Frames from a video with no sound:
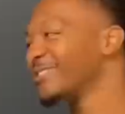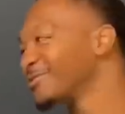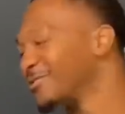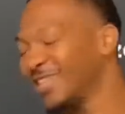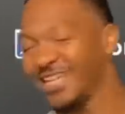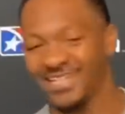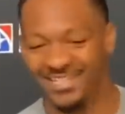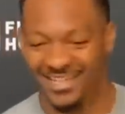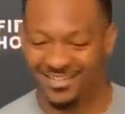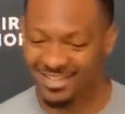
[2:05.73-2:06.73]
let's go to
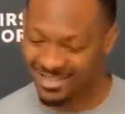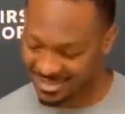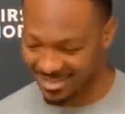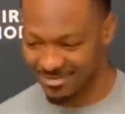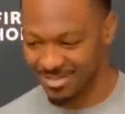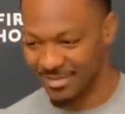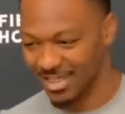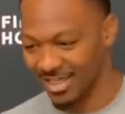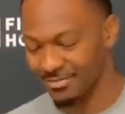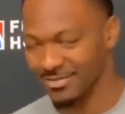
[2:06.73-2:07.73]
Atlanta." And I was like, "Yes, sir. Let's
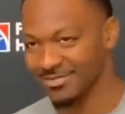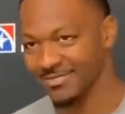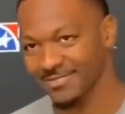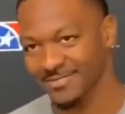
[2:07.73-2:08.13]
make it happen."